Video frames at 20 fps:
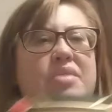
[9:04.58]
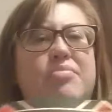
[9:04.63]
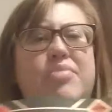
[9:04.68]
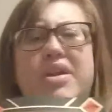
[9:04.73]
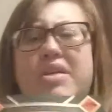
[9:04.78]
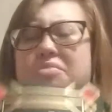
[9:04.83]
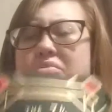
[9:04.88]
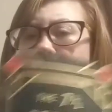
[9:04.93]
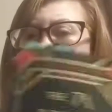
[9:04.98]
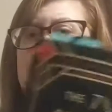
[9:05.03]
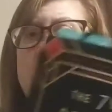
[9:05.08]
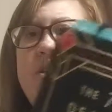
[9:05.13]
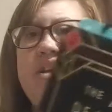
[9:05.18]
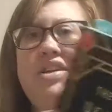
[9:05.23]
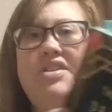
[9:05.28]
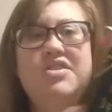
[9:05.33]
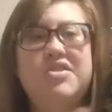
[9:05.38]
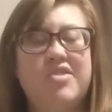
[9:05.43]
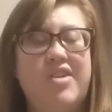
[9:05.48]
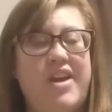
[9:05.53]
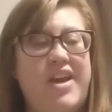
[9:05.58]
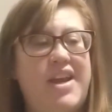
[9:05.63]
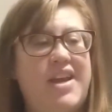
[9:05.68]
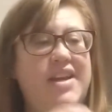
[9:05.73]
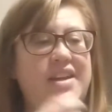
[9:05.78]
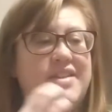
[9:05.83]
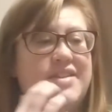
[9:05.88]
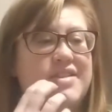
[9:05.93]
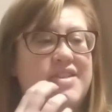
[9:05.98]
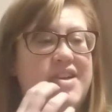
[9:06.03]
but I'm really enjoying
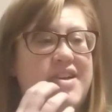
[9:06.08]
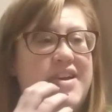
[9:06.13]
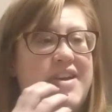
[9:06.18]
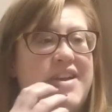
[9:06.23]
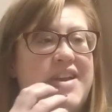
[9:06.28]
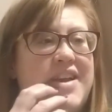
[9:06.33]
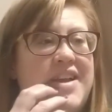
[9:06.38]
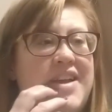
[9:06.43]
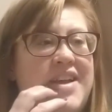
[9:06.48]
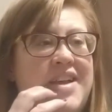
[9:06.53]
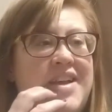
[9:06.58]
it. It's good.